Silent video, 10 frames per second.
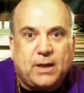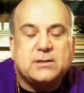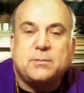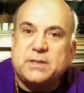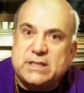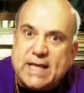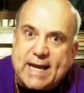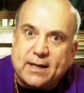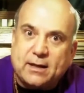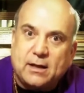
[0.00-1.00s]
That's a
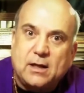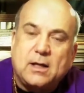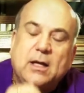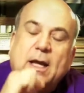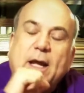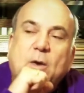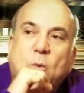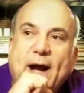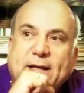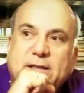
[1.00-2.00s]
mistake.
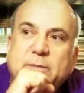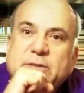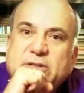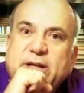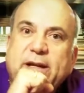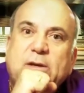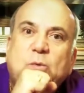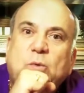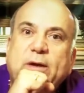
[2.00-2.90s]
Why is it a mistake?